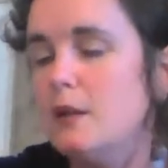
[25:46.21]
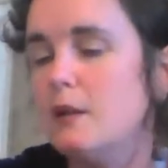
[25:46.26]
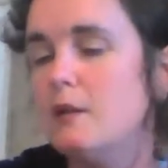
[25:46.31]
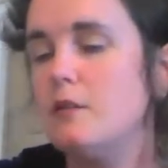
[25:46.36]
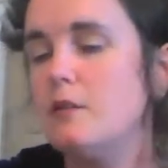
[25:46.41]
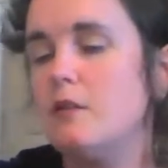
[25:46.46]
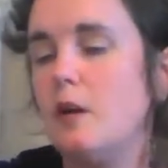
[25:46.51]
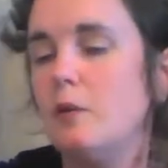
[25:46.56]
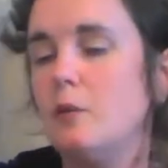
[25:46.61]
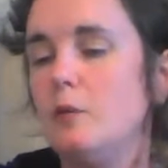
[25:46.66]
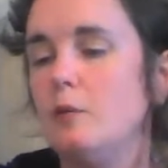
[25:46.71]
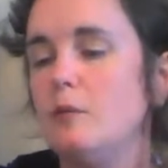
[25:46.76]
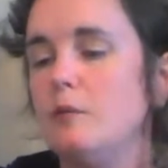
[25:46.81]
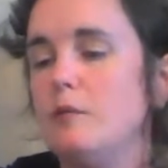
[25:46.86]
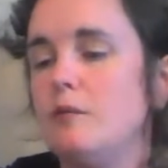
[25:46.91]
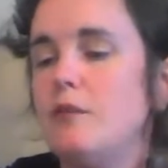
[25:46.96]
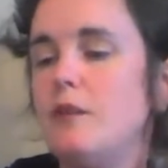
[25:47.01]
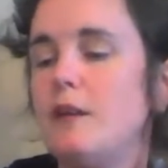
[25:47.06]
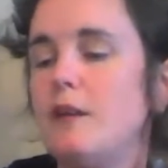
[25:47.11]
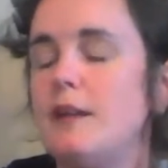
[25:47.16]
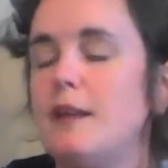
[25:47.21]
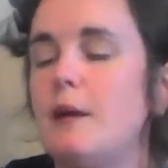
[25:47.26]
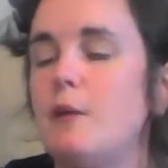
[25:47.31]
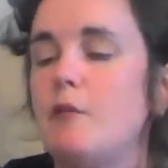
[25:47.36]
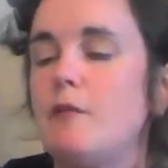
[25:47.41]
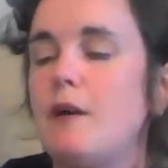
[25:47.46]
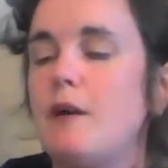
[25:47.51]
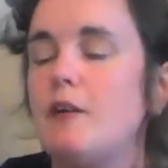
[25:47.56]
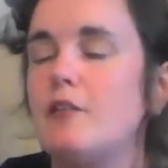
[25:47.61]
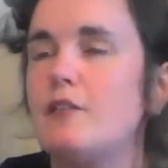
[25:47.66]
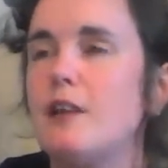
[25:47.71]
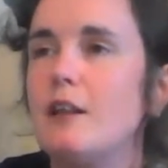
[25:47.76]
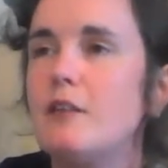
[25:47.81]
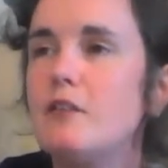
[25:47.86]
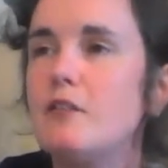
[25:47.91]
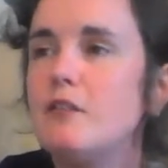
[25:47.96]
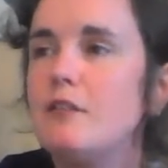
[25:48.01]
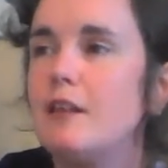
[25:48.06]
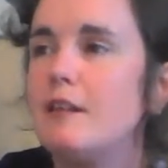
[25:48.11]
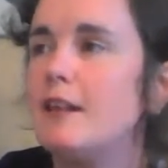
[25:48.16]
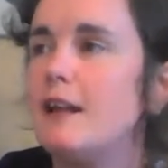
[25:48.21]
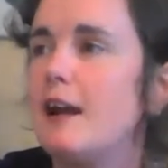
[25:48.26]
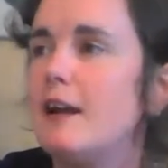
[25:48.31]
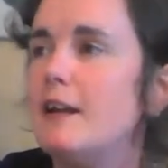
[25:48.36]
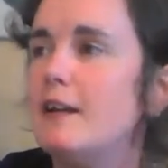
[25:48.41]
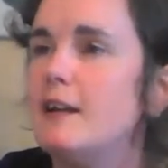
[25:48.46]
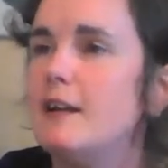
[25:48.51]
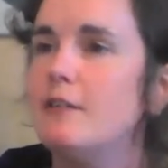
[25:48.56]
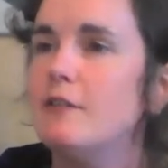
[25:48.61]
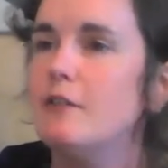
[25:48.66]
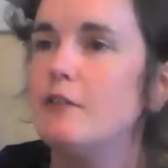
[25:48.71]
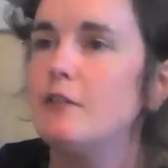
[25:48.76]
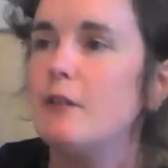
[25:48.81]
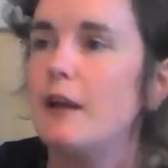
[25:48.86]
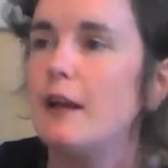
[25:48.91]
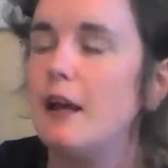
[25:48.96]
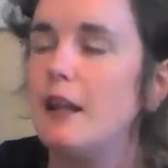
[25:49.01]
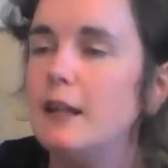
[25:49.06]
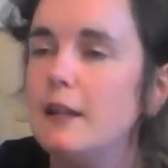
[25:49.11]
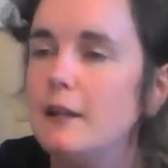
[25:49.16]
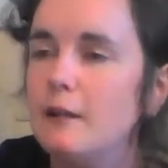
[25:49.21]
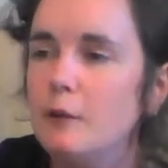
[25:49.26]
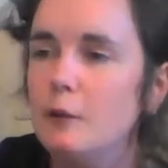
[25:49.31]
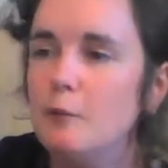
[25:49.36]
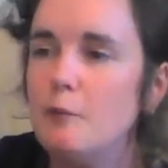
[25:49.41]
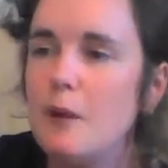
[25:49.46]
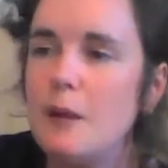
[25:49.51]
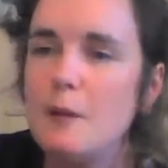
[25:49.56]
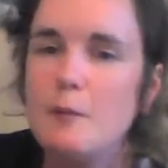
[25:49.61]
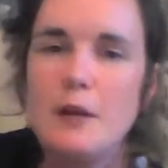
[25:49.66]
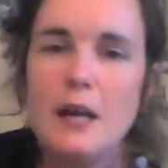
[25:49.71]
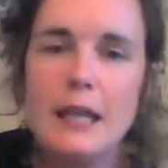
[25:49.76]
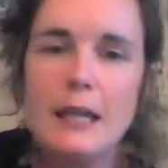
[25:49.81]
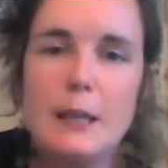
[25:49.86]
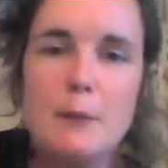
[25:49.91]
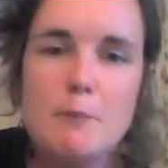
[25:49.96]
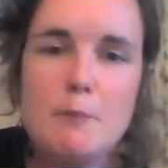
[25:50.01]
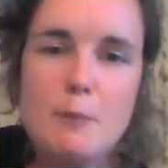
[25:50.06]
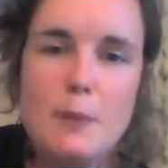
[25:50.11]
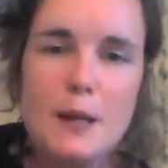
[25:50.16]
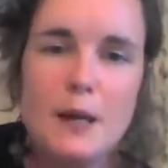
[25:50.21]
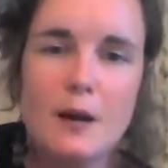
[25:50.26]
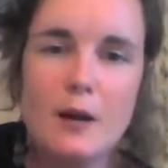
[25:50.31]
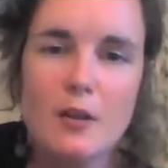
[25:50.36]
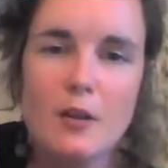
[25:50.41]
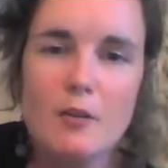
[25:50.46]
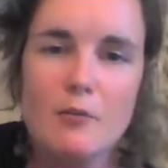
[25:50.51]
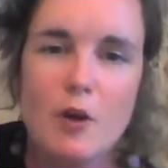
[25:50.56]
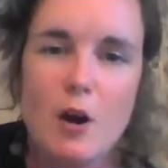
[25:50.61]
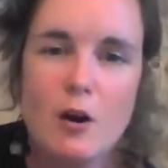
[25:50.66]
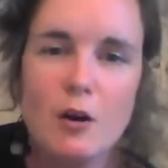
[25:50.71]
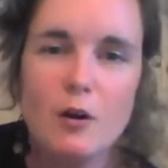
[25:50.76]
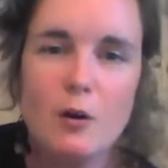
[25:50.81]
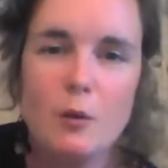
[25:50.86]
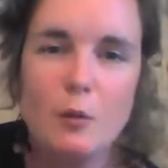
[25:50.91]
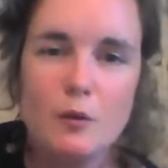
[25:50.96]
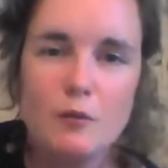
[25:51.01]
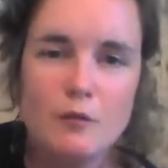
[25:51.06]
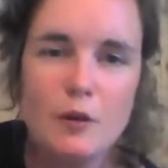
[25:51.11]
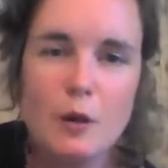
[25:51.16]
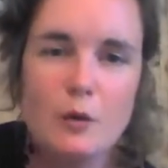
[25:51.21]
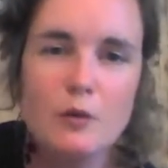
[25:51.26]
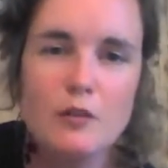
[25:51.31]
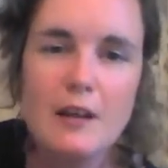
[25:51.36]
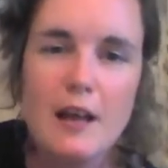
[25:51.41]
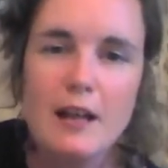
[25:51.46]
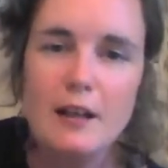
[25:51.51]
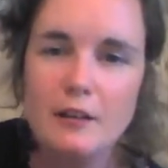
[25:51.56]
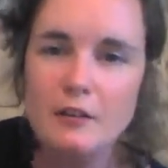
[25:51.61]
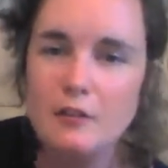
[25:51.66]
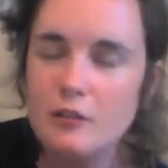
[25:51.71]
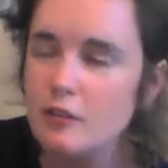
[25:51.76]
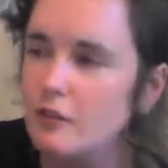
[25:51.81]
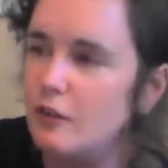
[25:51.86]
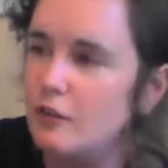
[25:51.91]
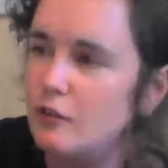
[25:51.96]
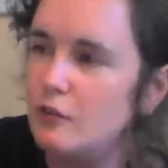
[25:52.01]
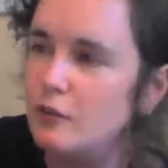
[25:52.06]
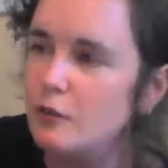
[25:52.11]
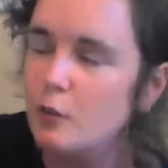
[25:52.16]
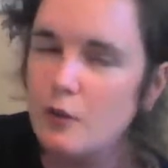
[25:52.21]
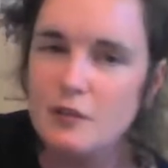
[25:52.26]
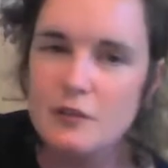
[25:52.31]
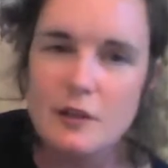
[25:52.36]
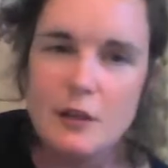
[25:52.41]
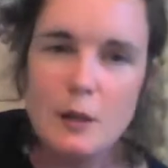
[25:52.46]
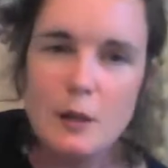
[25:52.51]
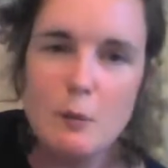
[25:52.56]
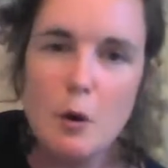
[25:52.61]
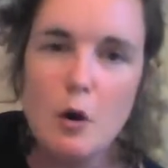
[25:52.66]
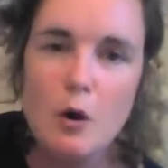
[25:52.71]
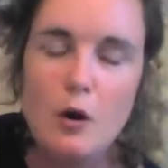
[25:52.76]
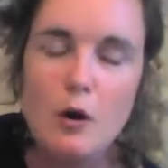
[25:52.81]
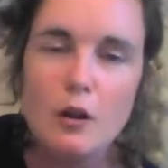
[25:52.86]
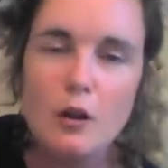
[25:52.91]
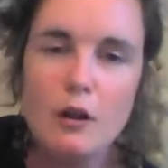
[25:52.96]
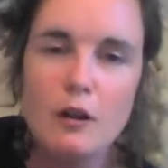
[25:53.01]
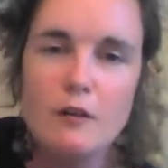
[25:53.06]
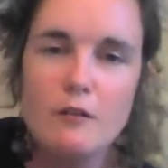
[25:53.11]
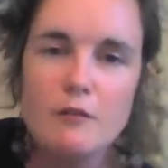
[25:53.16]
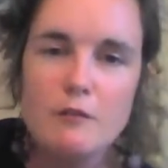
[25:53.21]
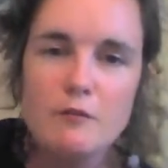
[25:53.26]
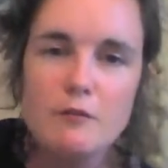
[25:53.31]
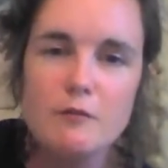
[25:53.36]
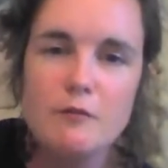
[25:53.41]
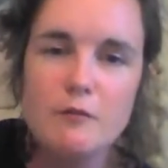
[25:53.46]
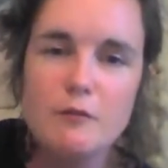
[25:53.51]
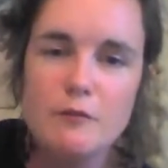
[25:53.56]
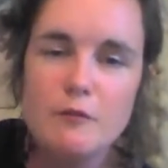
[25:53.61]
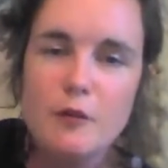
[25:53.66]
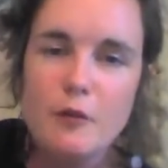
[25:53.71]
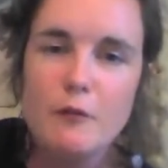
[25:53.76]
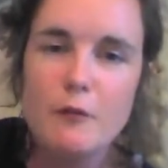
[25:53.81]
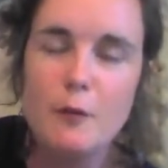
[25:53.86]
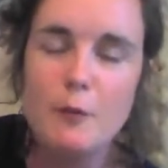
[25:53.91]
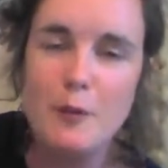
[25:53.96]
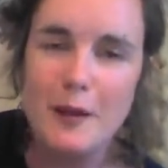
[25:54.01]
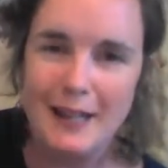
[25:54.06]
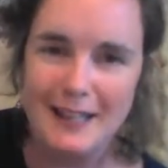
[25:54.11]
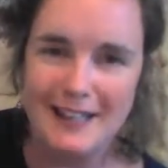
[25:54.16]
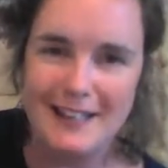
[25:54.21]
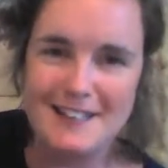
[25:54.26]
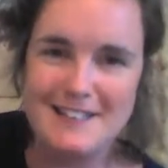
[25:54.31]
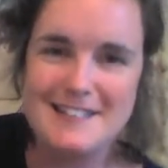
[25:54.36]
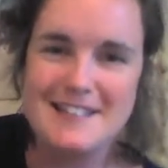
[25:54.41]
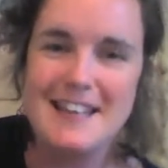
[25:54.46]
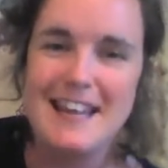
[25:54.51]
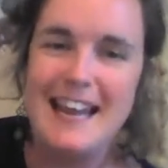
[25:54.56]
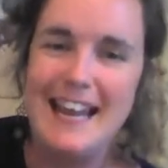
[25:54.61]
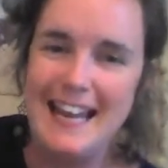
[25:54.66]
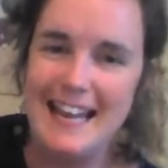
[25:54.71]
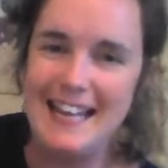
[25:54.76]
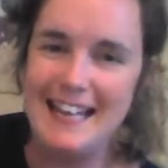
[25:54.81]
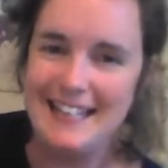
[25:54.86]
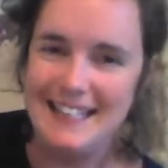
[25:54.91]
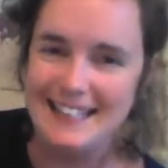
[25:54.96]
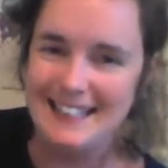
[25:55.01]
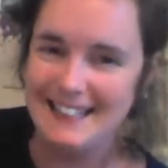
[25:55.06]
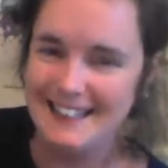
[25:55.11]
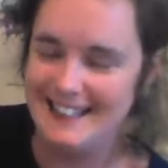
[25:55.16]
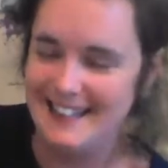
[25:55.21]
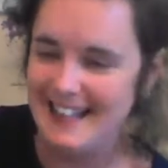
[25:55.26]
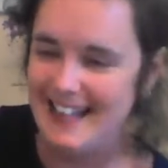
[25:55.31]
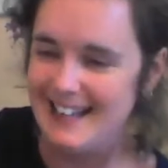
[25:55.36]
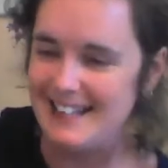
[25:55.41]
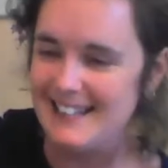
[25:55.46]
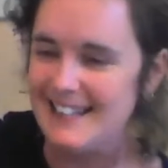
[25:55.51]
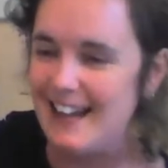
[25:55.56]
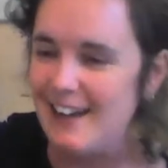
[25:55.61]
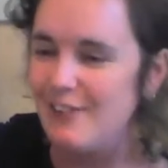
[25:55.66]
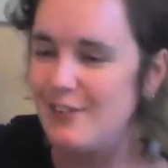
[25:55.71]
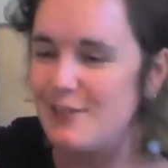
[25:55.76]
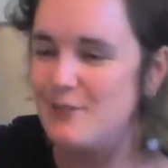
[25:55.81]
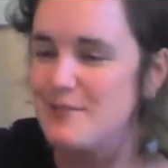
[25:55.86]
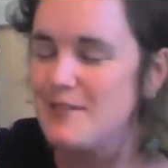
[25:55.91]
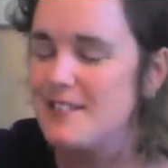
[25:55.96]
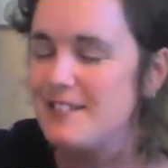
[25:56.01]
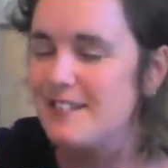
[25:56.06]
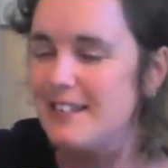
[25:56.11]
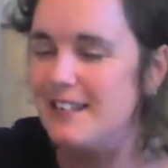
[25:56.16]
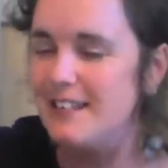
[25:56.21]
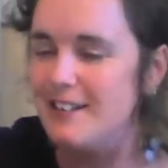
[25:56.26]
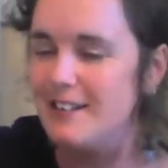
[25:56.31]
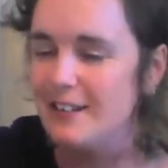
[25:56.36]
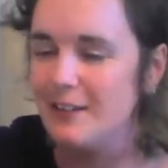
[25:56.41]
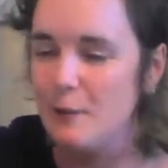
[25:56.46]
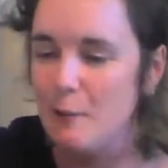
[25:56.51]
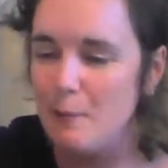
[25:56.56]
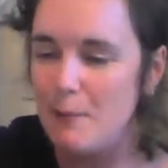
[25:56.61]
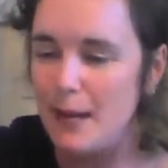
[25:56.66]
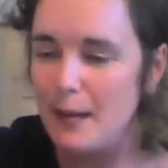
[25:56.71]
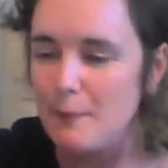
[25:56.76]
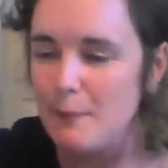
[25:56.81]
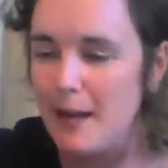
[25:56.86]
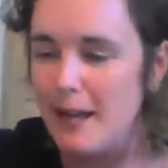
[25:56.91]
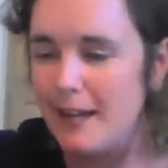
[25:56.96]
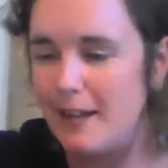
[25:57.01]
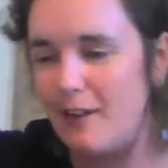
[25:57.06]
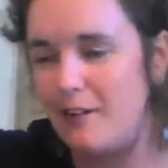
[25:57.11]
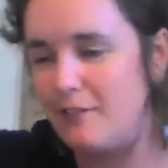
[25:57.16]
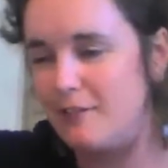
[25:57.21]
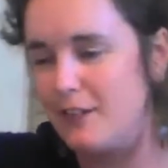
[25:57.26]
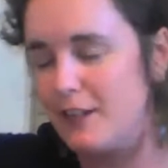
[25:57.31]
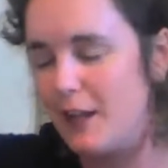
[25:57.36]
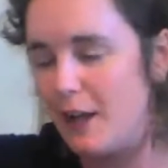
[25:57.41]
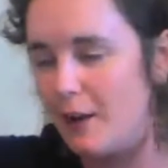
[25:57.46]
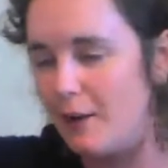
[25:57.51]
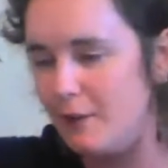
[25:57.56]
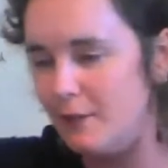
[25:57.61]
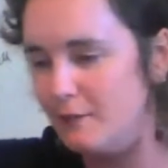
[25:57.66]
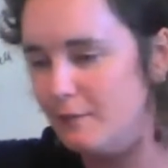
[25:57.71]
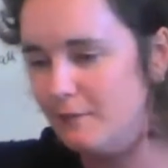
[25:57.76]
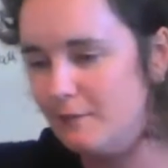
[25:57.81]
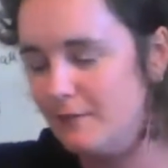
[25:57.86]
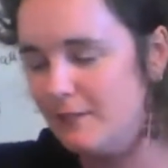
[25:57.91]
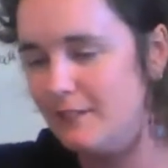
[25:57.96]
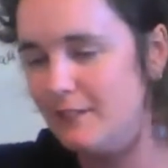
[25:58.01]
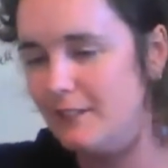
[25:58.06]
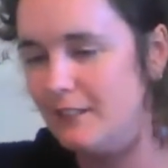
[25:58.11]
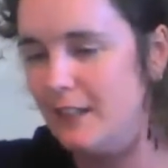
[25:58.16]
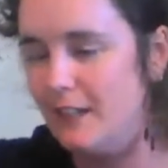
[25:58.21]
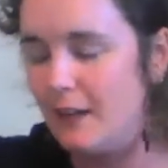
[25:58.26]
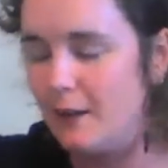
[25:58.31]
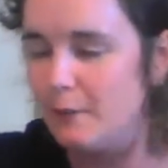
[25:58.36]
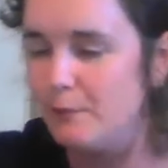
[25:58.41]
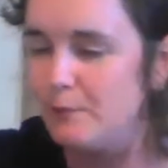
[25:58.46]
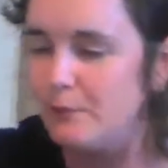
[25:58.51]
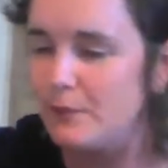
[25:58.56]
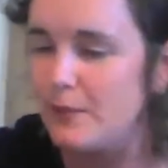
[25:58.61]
So sitting there without a shell, I just had the idea of like a little, maybe a limpet on the rock with no shell, just a squishy ball of vulnerability. And then down comes the seagull and peck, peck, off you go, you know.